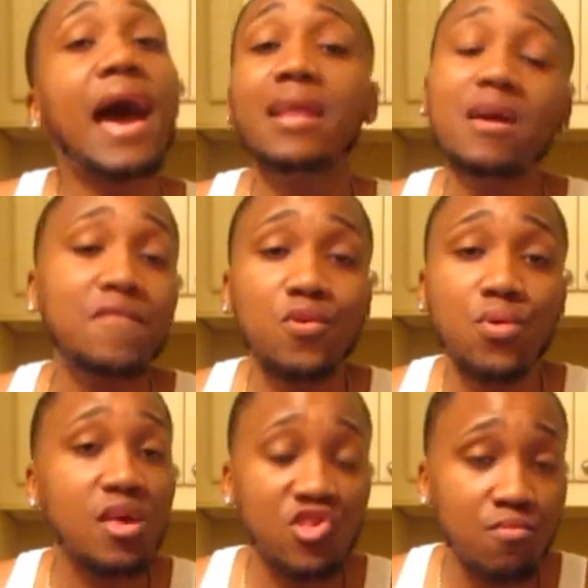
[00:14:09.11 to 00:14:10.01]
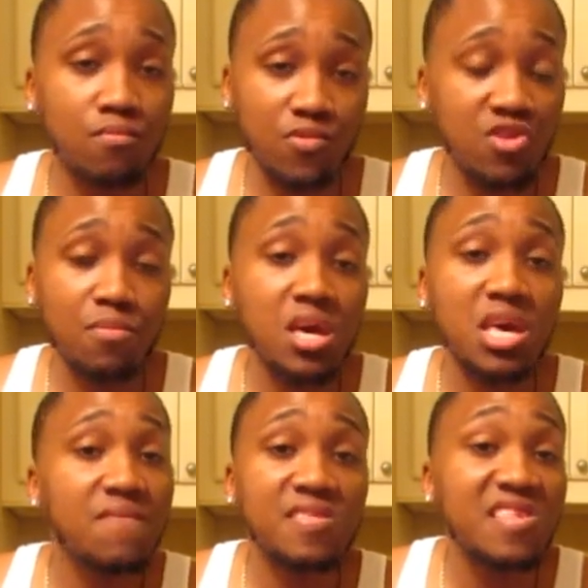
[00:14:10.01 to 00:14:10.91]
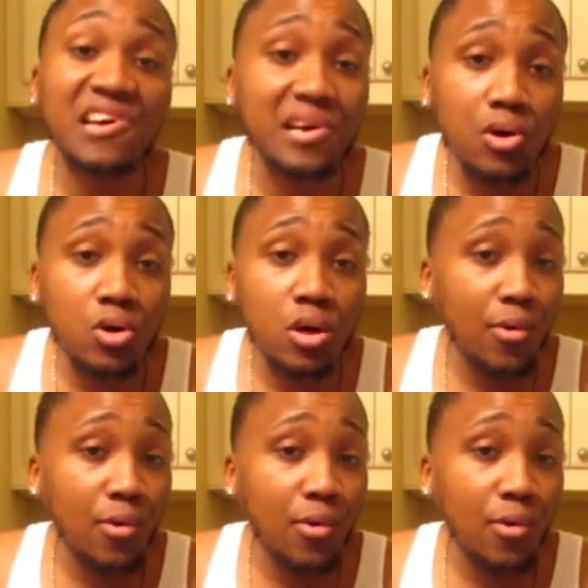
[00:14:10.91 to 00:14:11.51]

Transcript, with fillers: I never knew that Sham Shamari even sung.